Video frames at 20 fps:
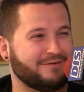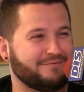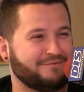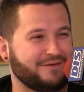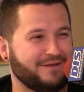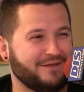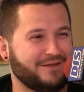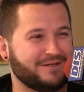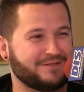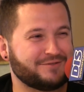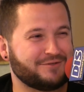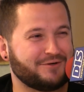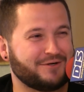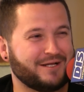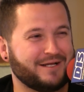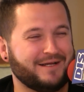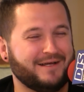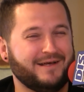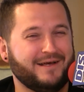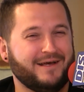feeling
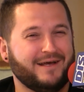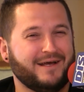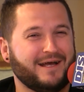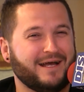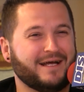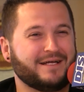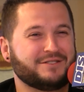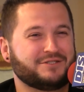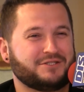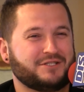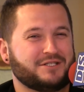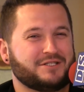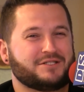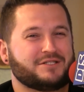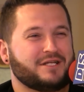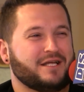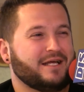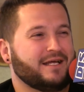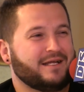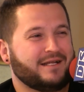toward it. It's
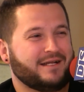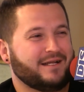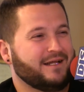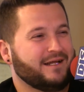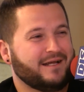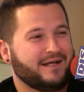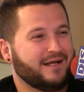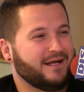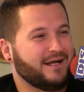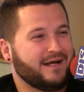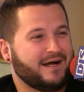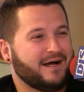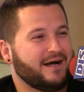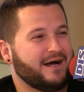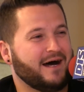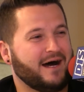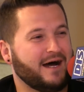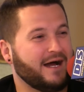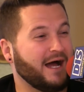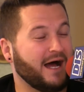just it.
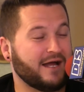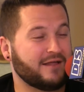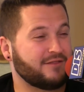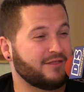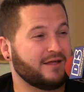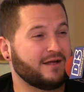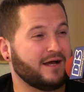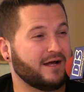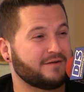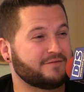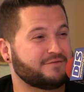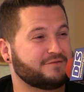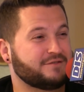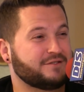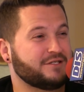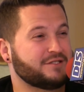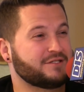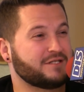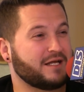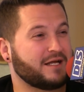I think I've
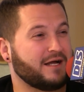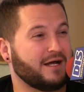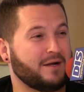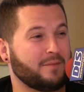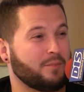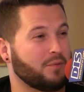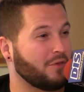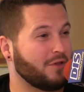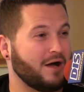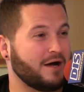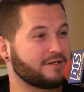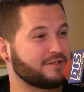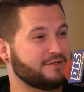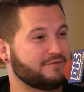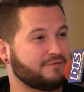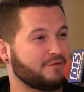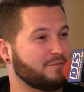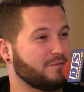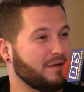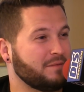just like kind of blocked it
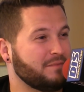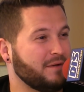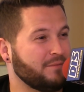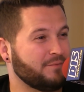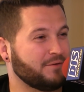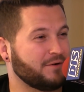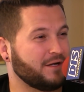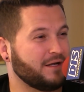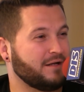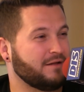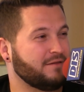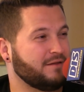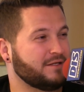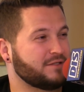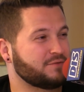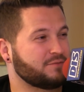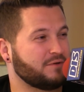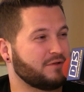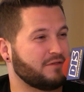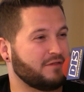from my memory
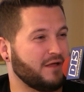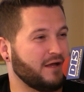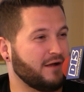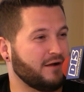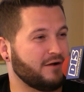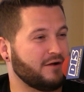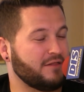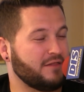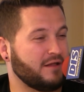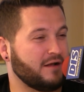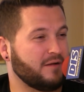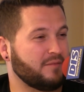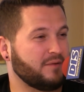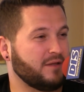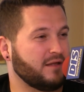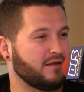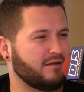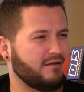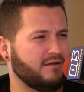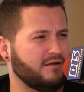unless we're there, and then I'll be
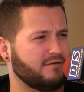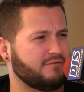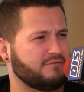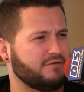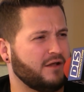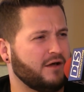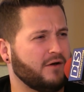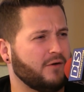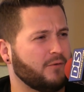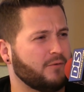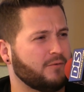like, ugh, no.